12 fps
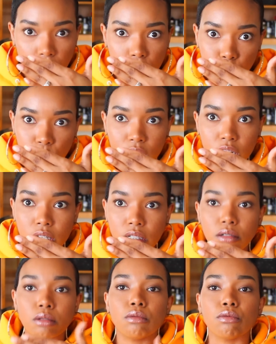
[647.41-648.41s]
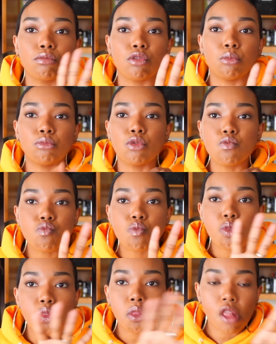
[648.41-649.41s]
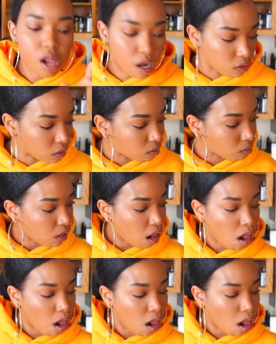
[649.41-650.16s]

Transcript: it's really good. Hold on.